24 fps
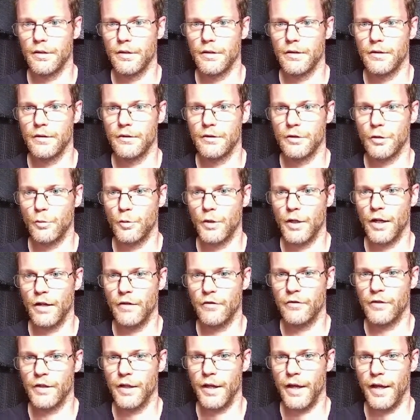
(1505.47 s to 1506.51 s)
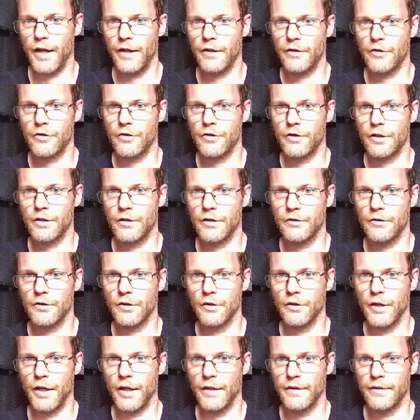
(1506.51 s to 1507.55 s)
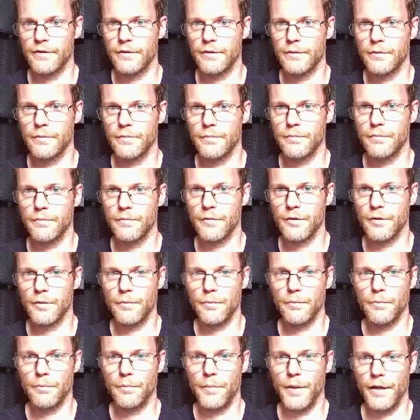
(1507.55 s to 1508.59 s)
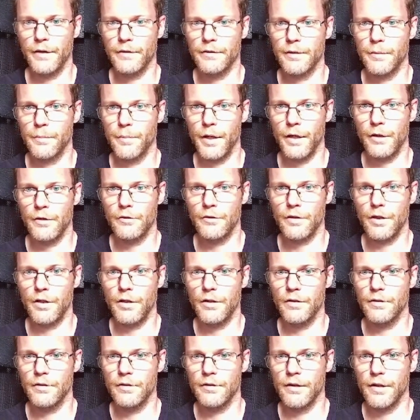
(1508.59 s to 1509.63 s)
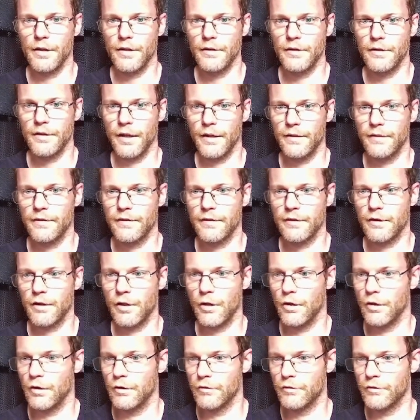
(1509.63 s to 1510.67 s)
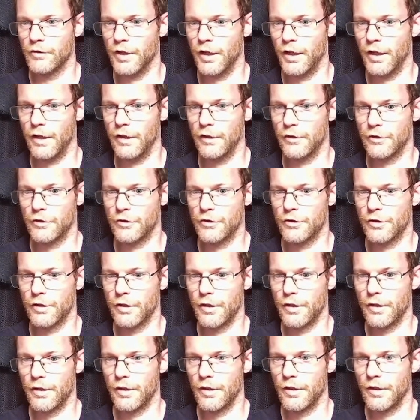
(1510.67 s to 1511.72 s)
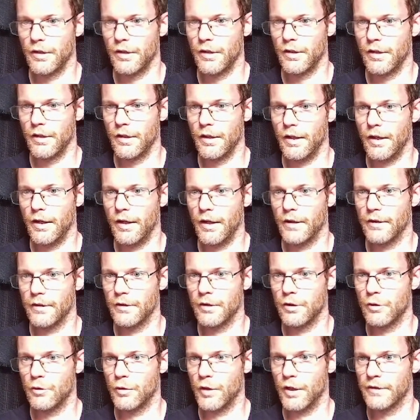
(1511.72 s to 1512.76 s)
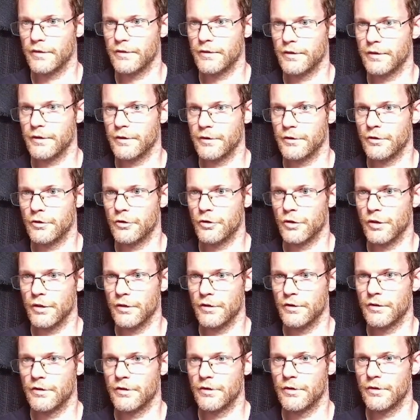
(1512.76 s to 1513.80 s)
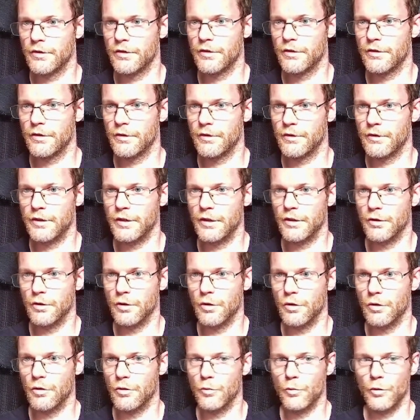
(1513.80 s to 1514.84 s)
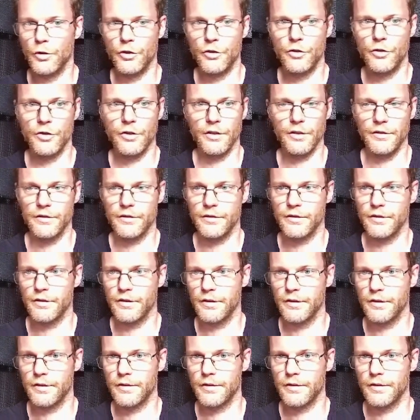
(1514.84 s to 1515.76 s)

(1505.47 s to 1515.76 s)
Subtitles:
so we have the edge here, so that's the background, that's the color of the edge, and the rest is just 0, which is the